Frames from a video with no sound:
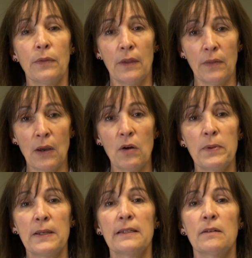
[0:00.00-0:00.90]
The
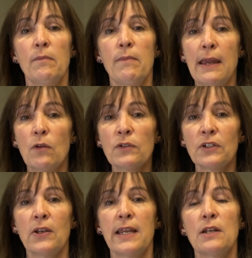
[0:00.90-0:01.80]
therapist may
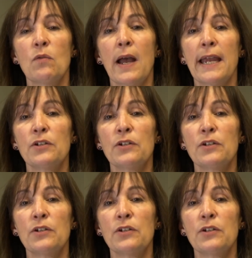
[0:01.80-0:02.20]
also need a way